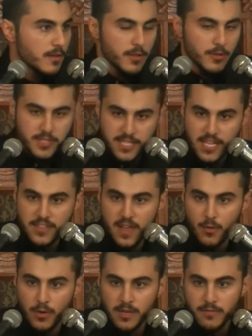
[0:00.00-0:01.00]
It said
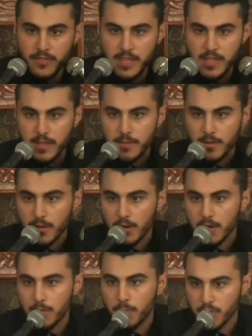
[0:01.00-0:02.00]
that one of the
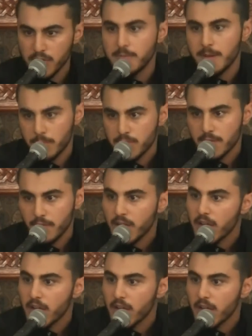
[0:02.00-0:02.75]
board members of the